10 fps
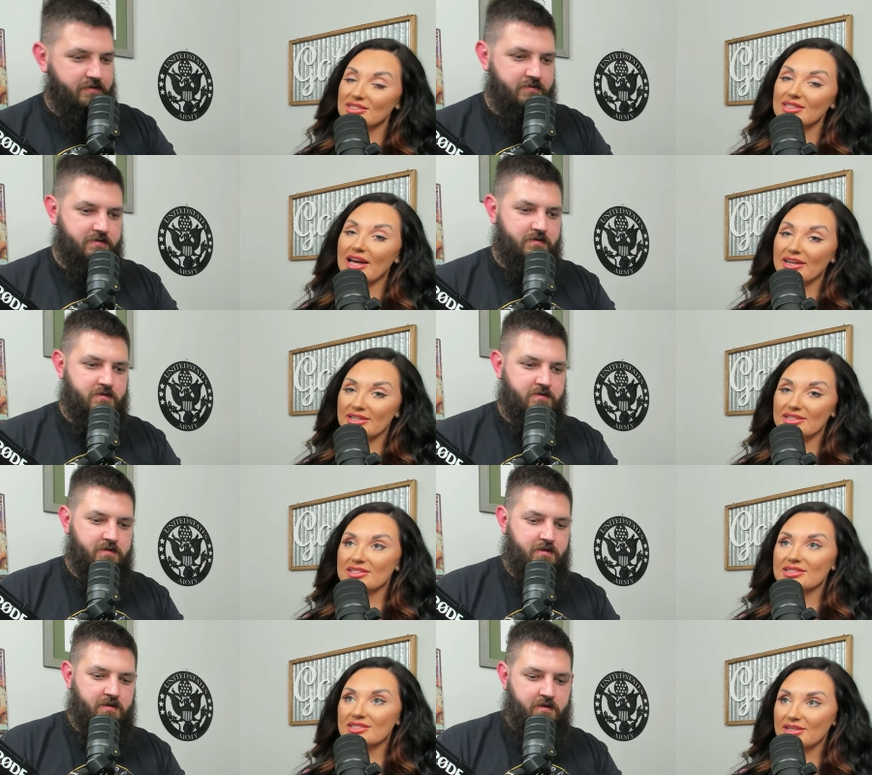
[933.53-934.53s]
Speaker 1: that is
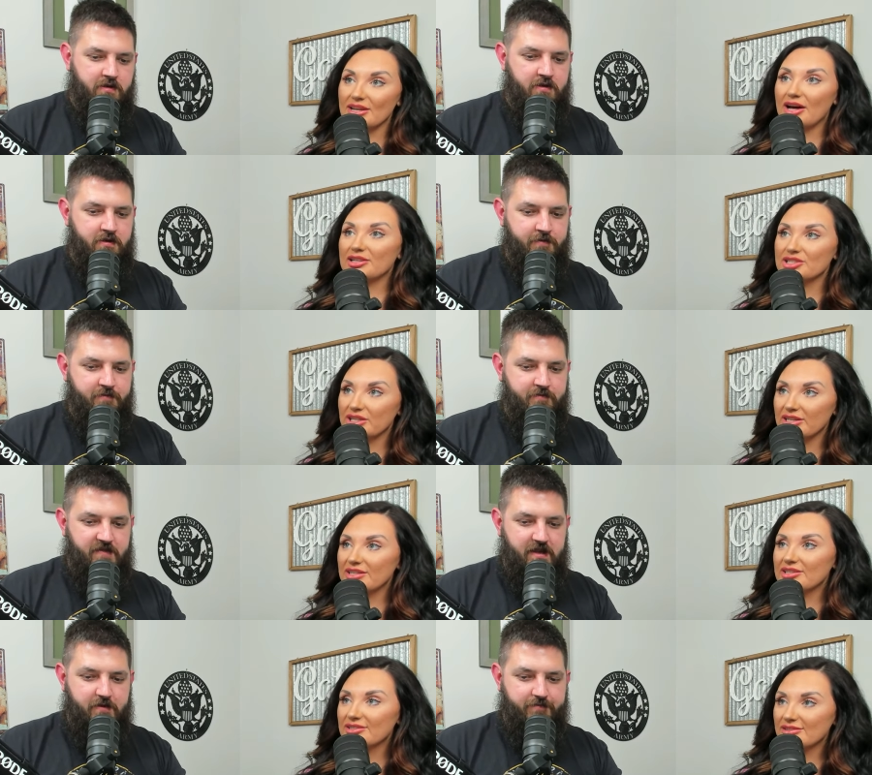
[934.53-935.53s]
not
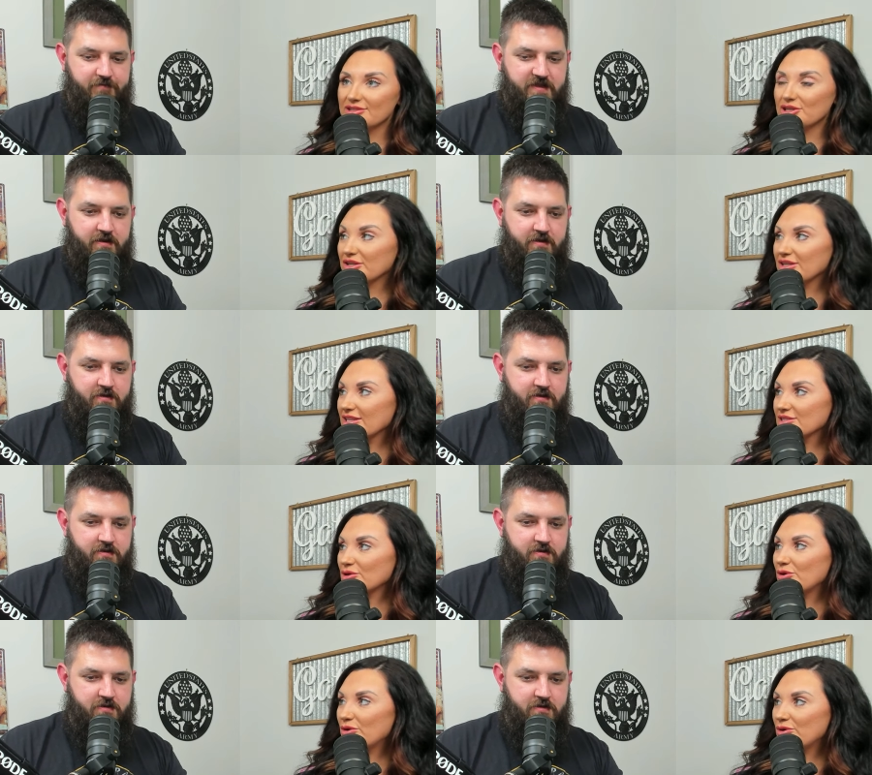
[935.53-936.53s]
good. Mm. Turned this
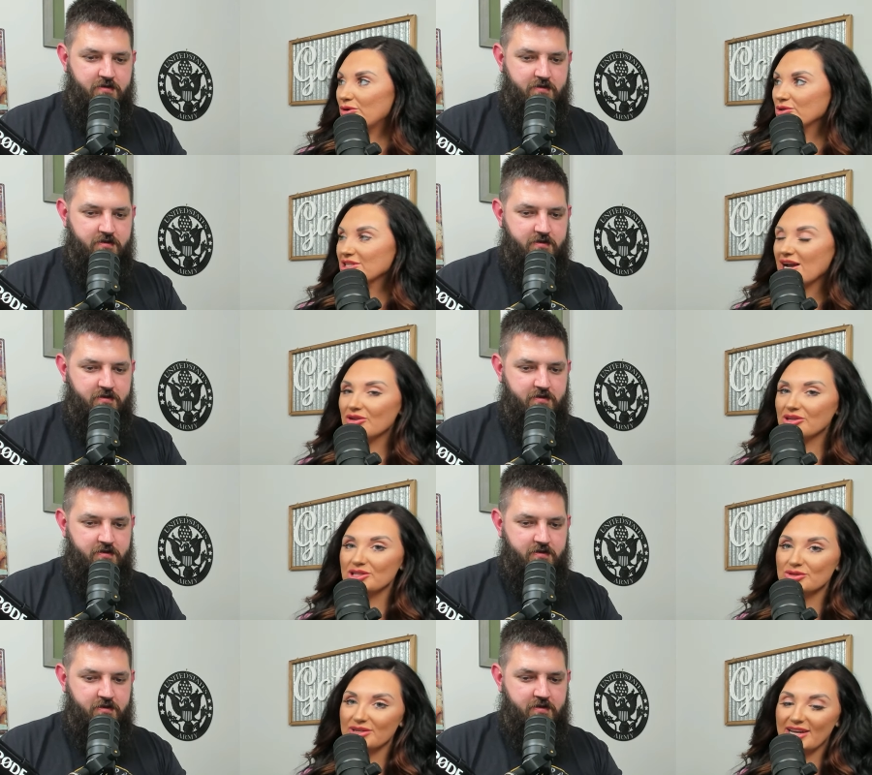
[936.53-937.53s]
whole town
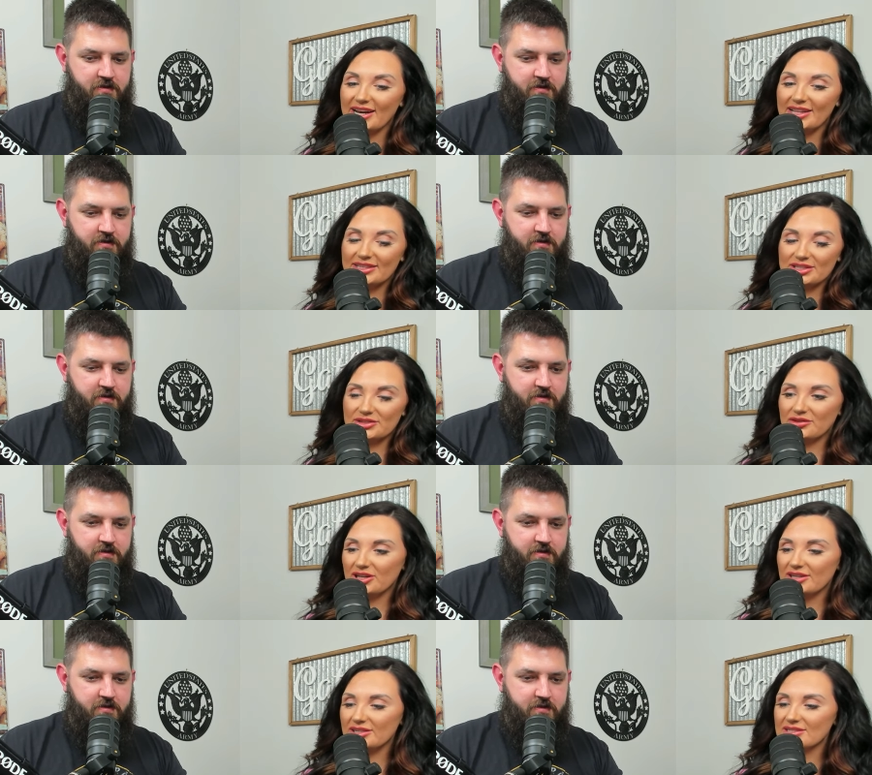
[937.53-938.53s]
into an island for
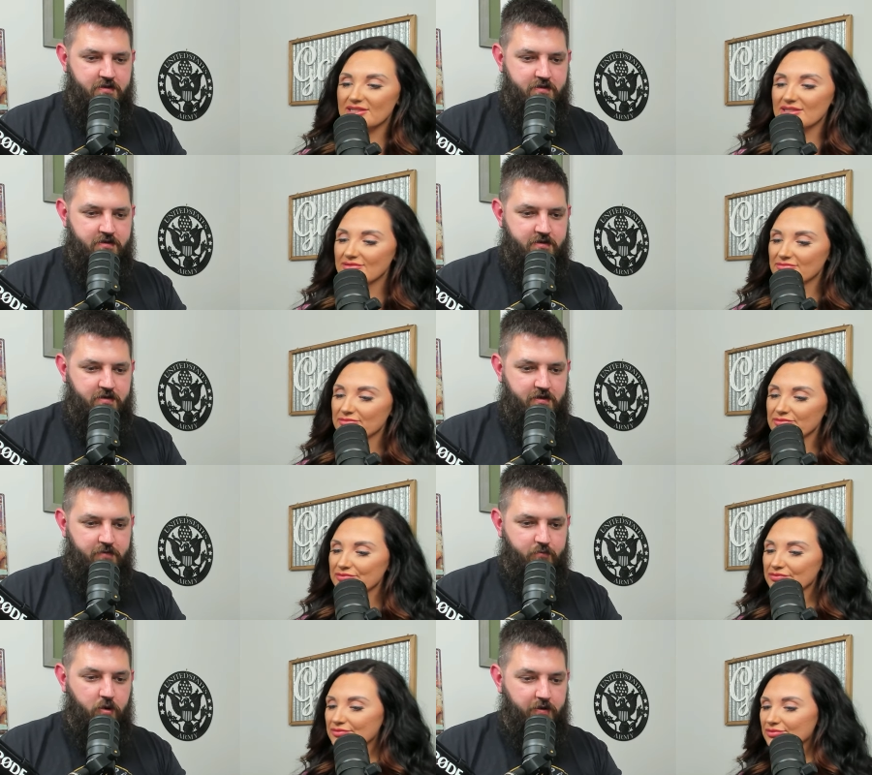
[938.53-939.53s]
us.
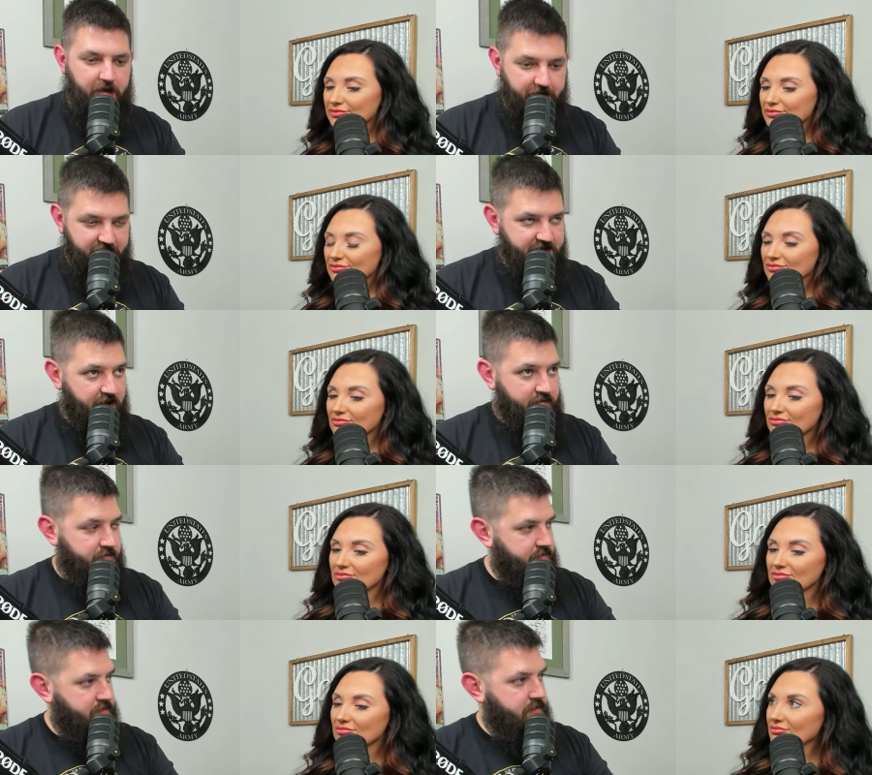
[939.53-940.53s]
Speaker 2: Well, not this town.
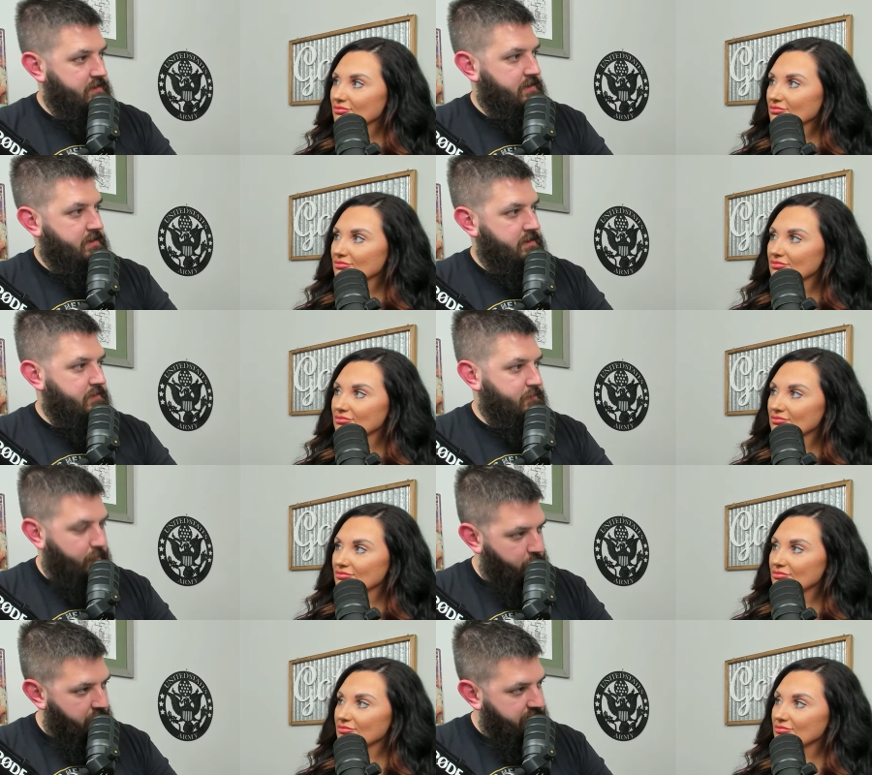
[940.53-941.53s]

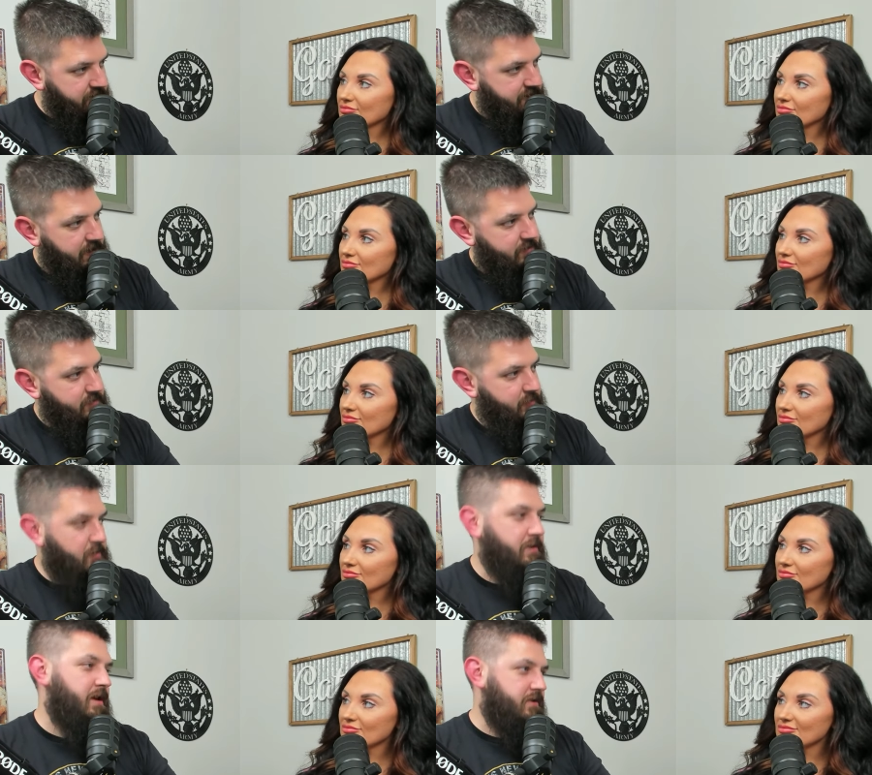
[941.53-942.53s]
We weren't in this town. We were
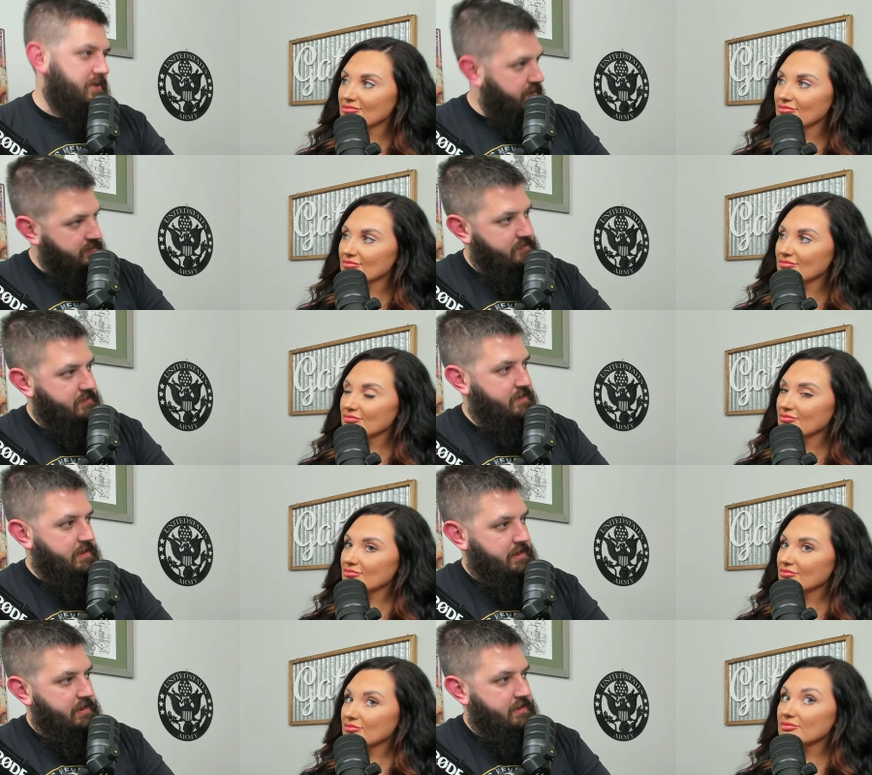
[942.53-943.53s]
in the other town.
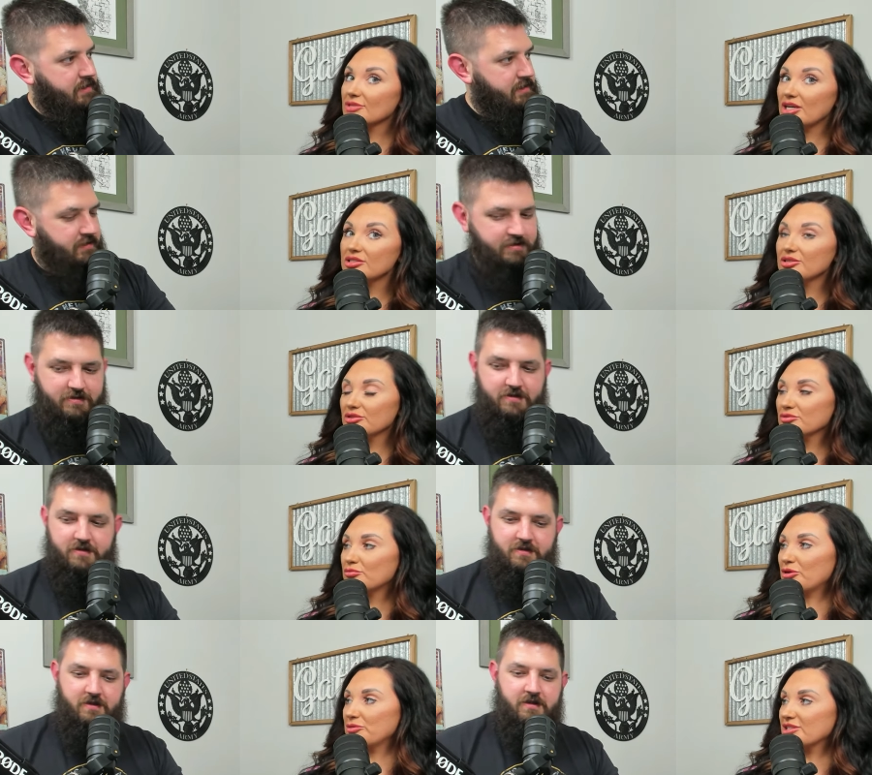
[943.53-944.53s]
Speaker 1: Mm, it turned
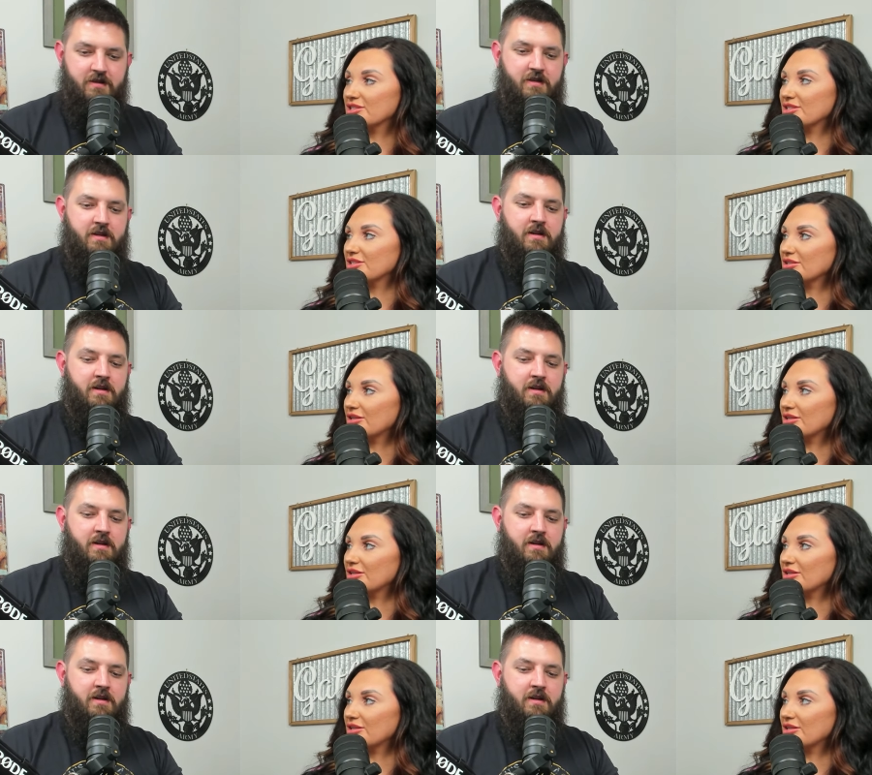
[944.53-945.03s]
Wilmington and a